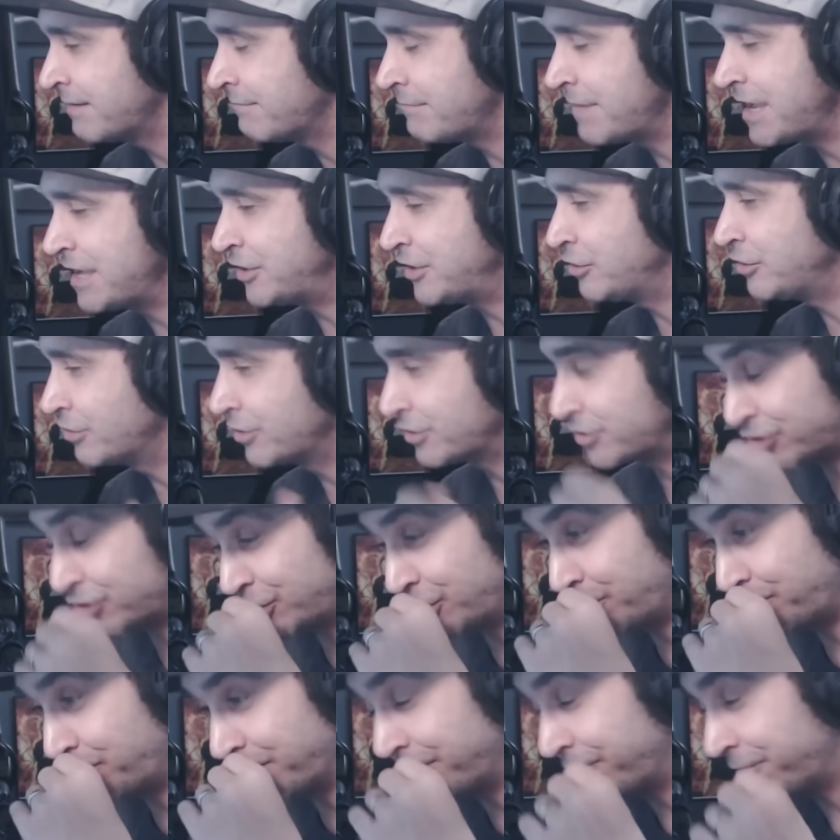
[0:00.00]
make you look
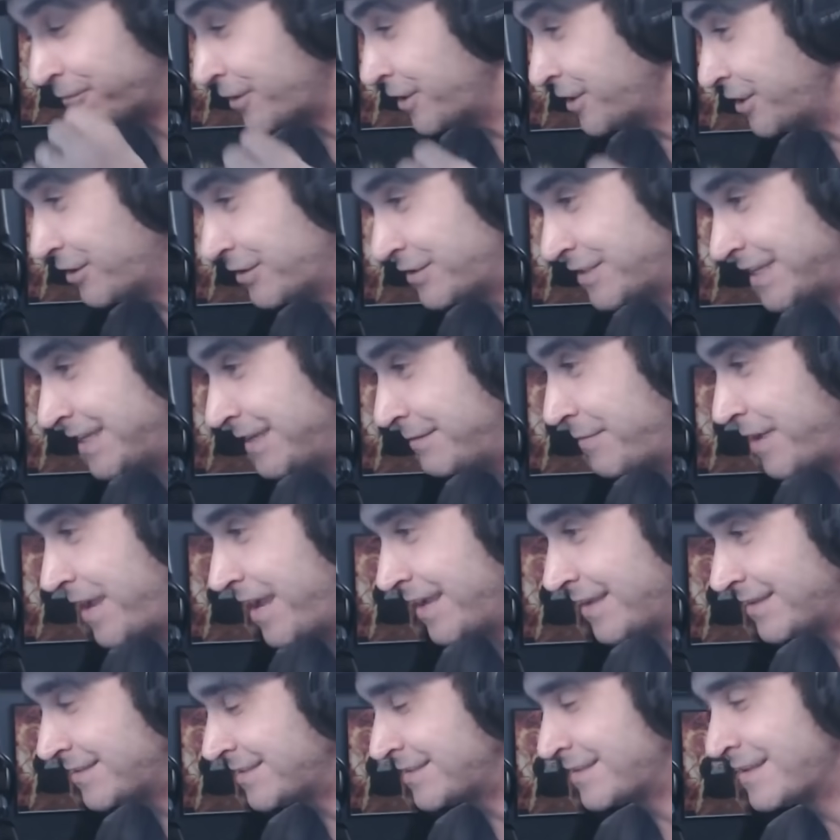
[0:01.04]
stupid in front of your
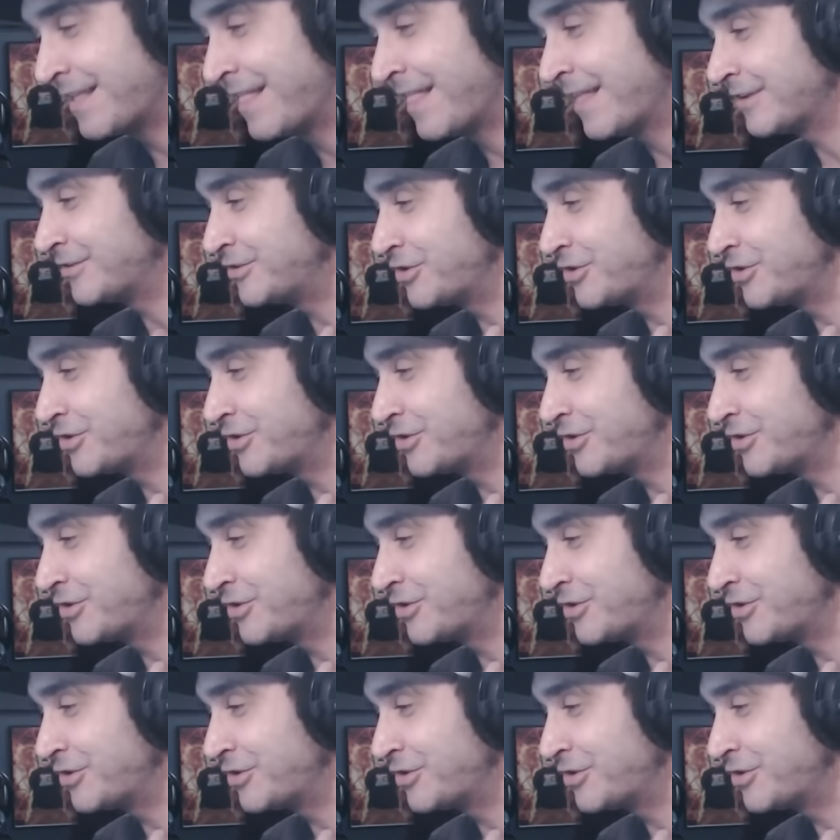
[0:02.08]
teammates,